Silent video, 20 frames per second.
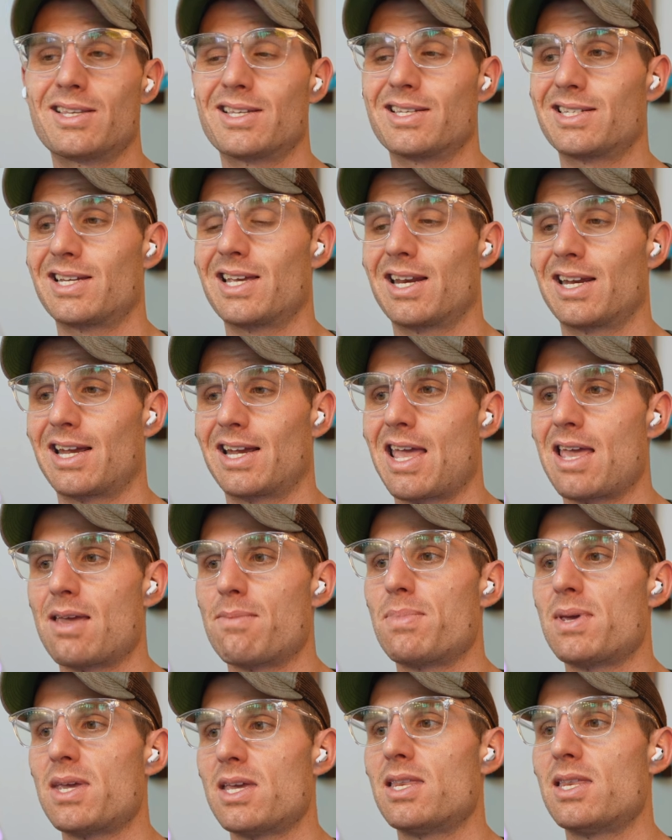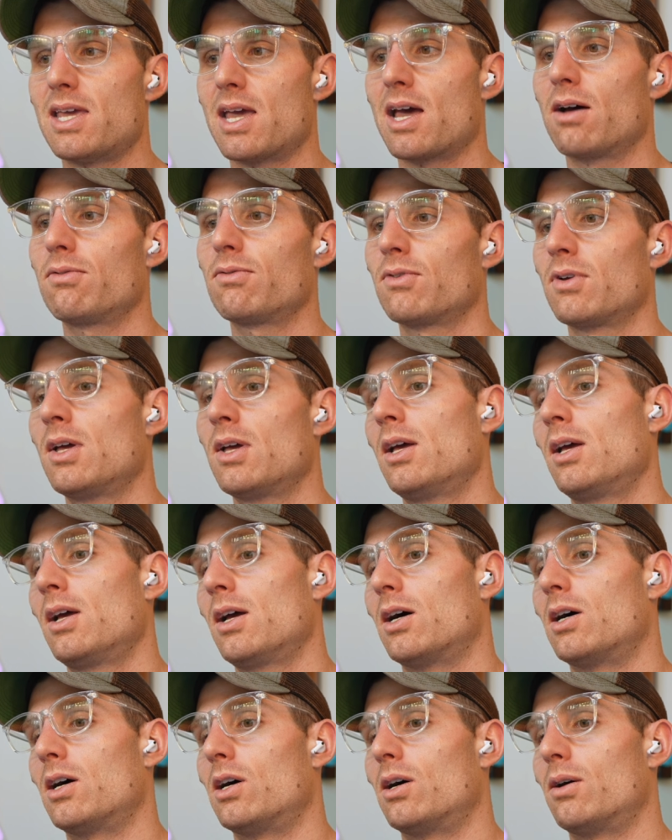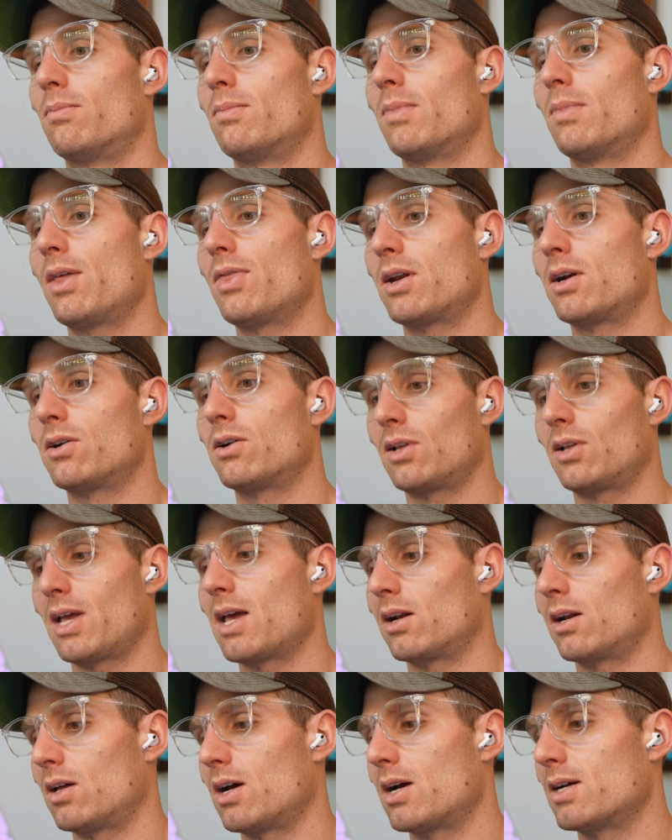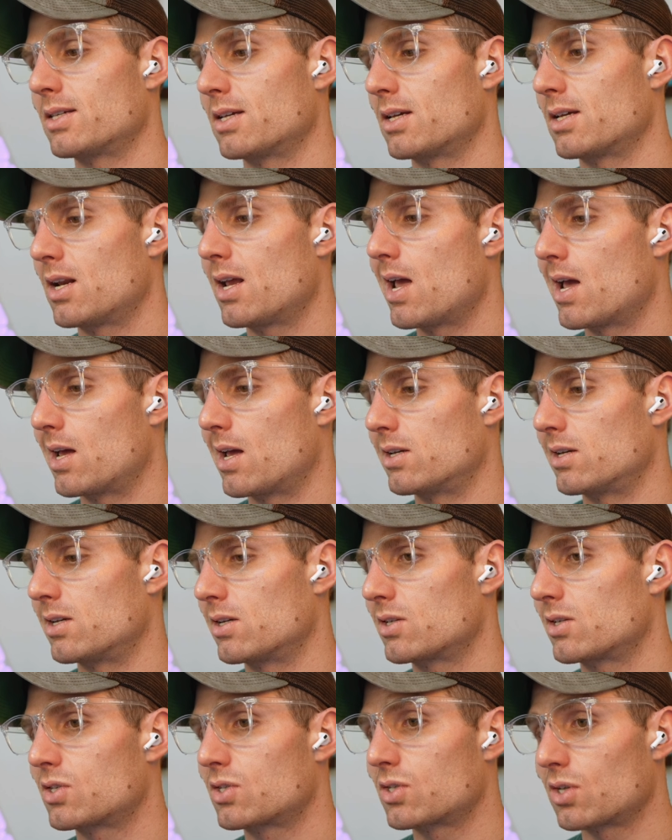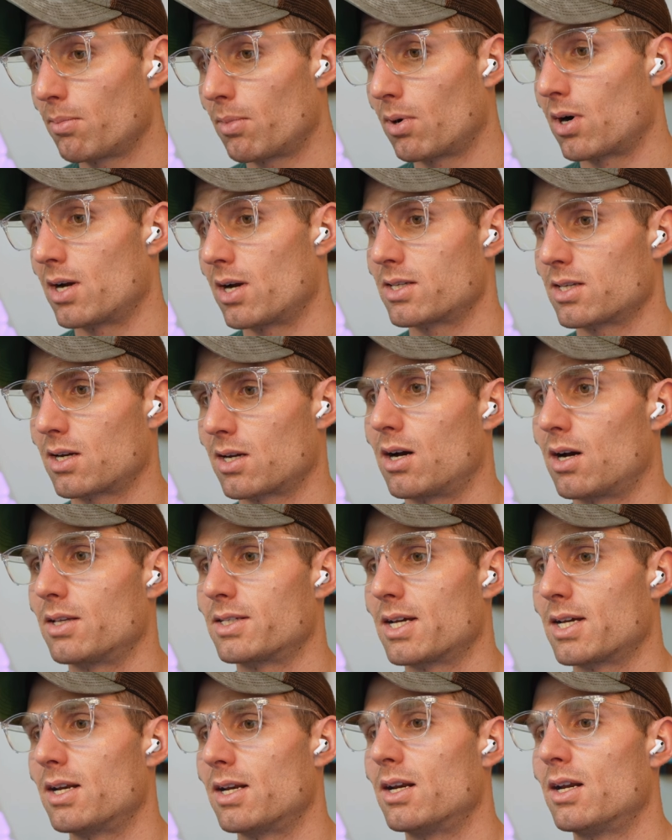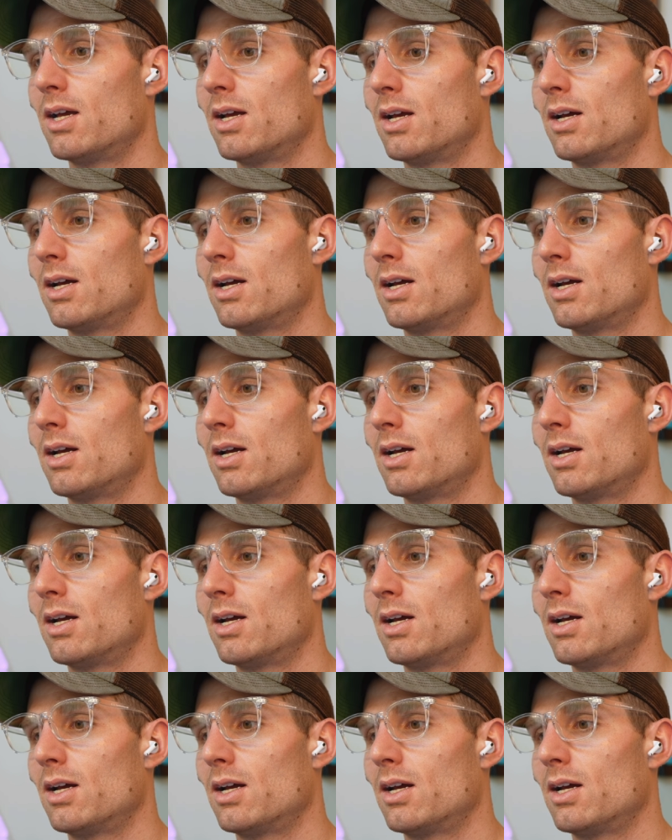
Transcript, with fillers: This is getting a PDF, um, and then it'll analyze it and summarize the content.